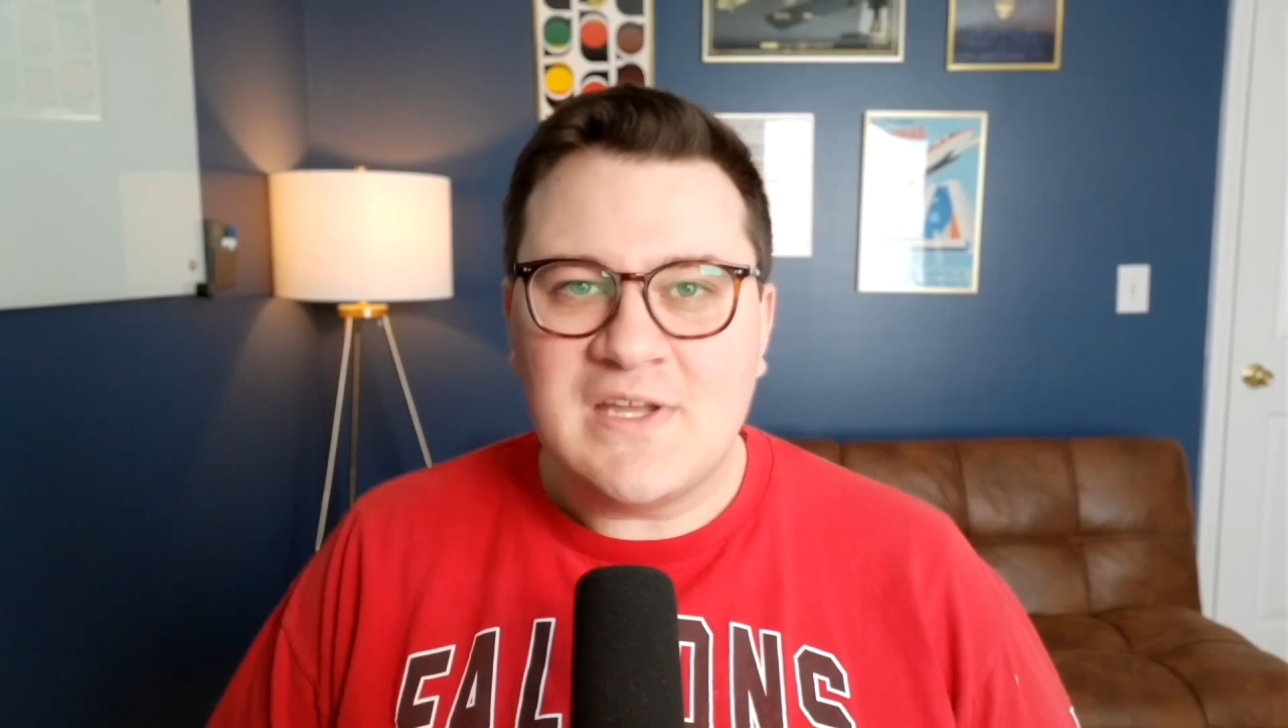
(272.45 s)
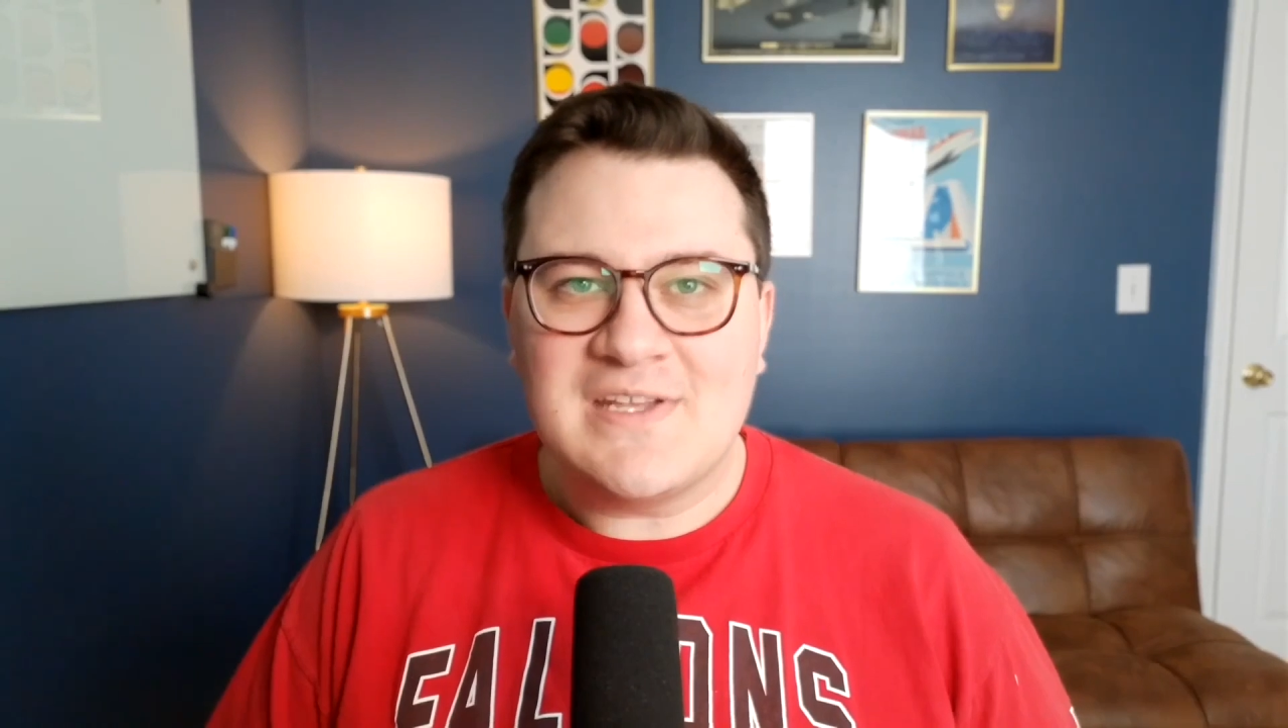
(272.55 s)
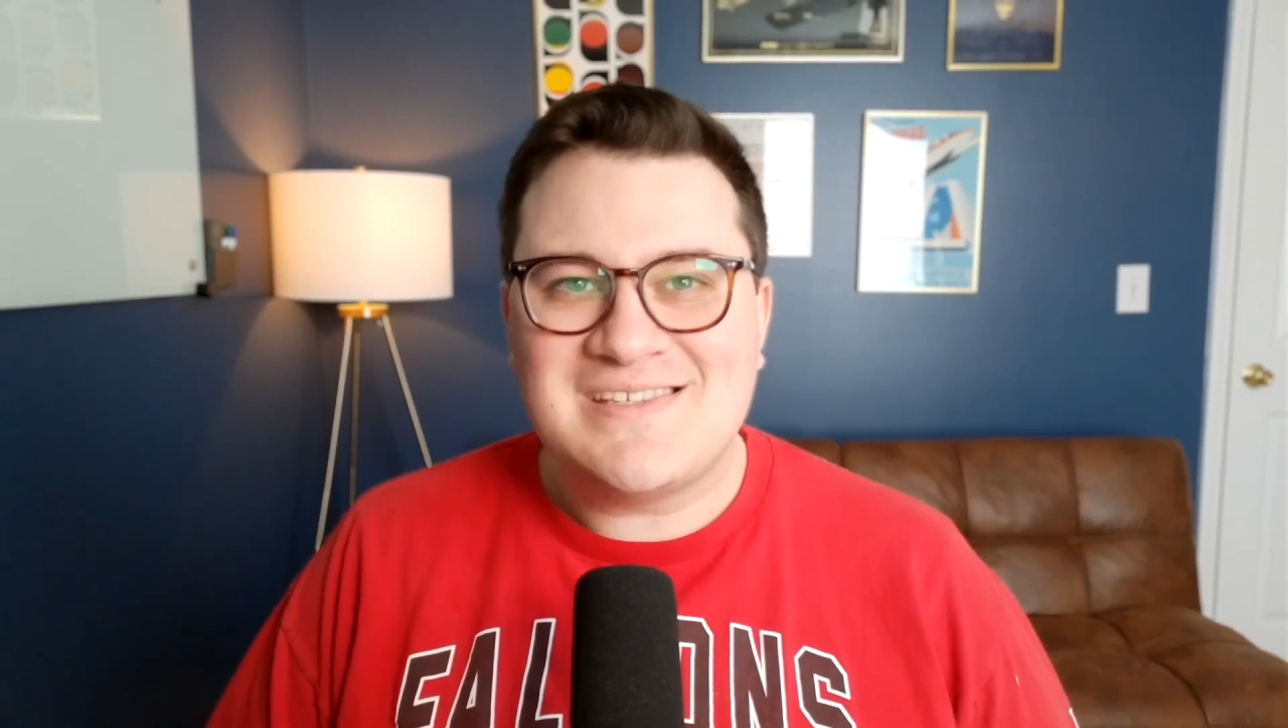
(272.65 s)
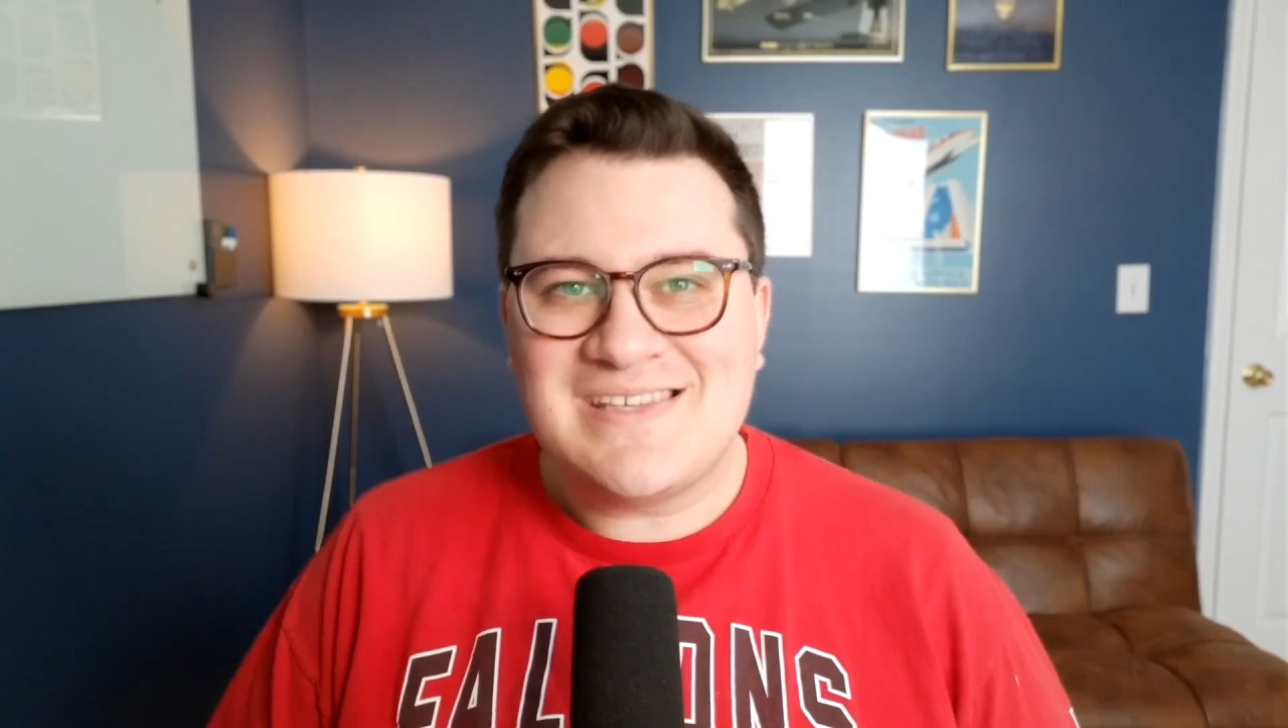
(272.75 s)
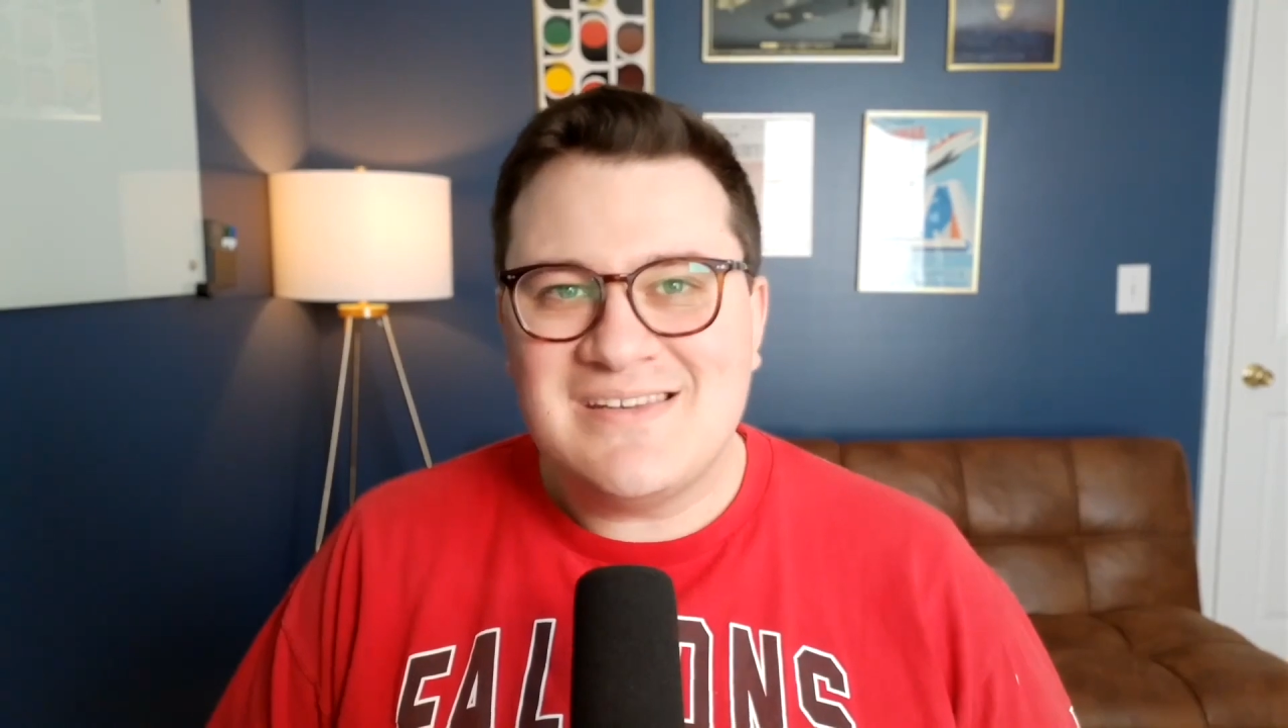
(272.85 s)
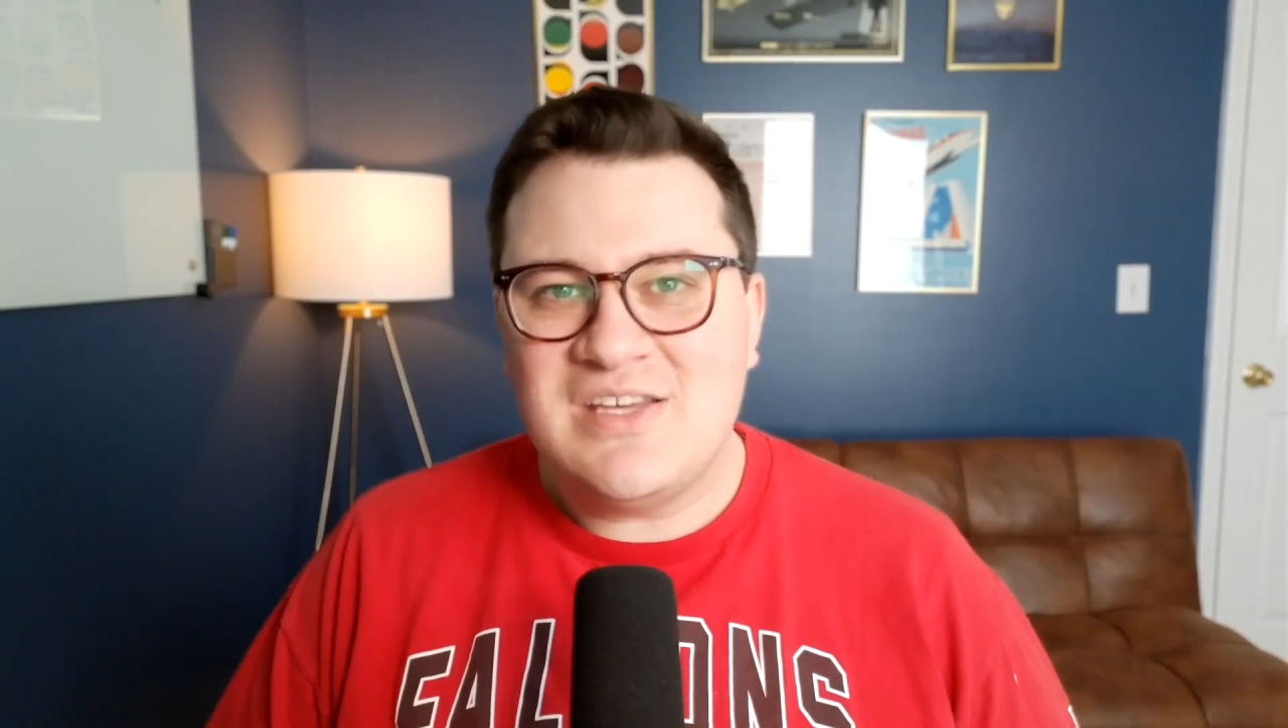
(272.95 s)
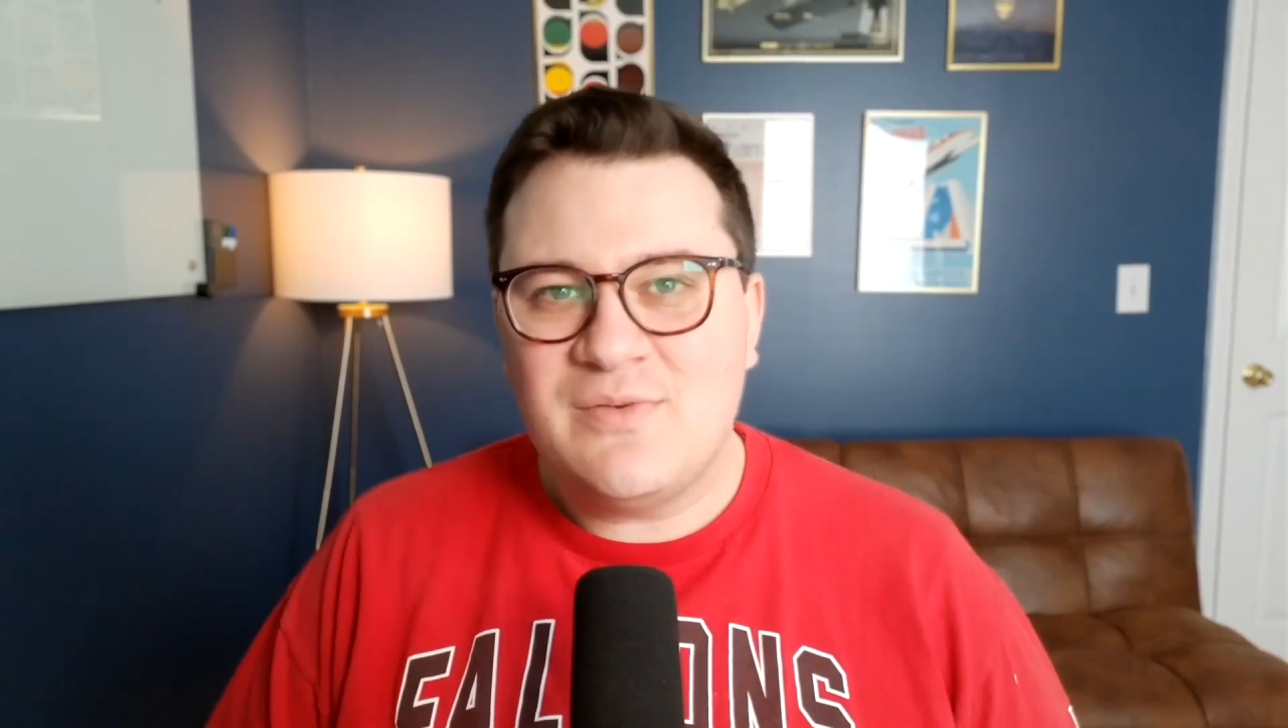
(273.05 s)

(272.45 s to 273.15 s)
going to send